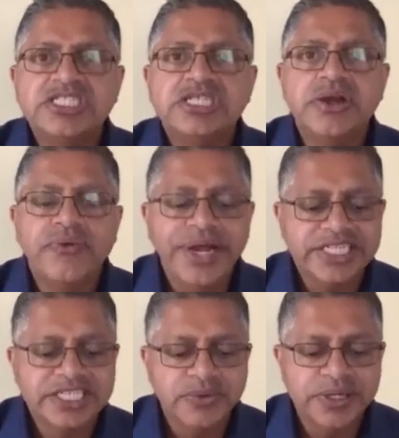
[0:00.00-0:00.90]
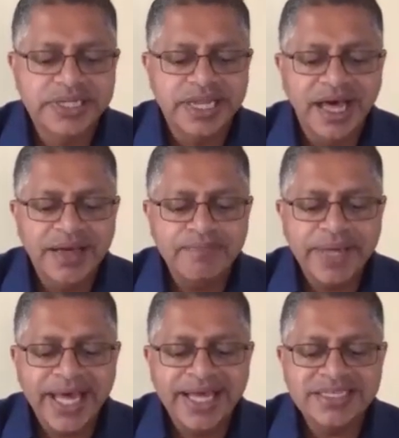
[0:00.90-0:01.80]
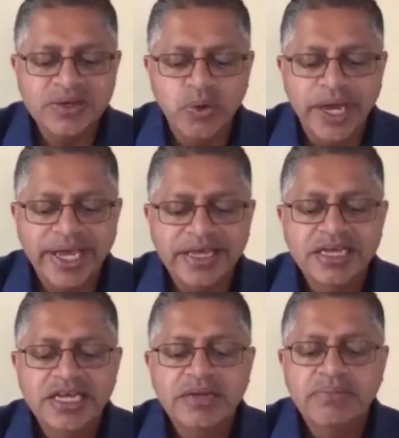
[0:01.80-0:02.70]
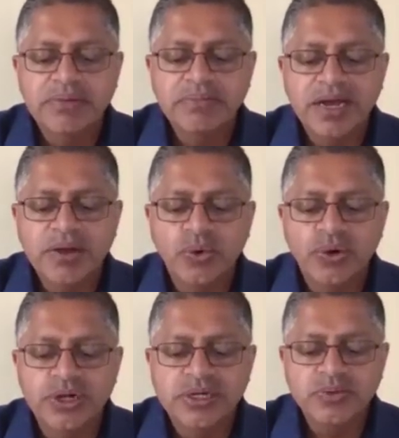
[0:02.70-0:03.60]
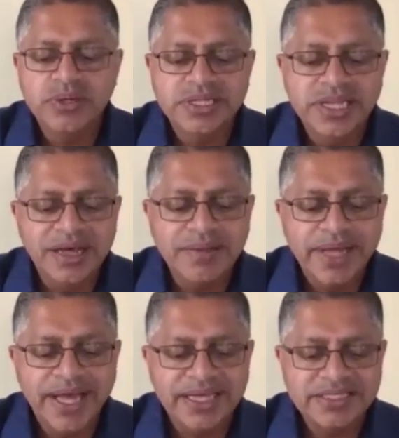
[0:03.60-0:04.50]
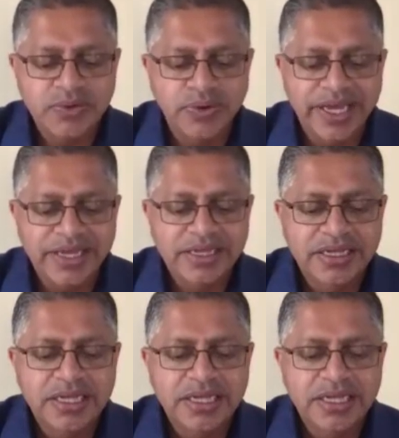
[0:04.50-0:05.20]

generation will not pass away, but my word will not pass away.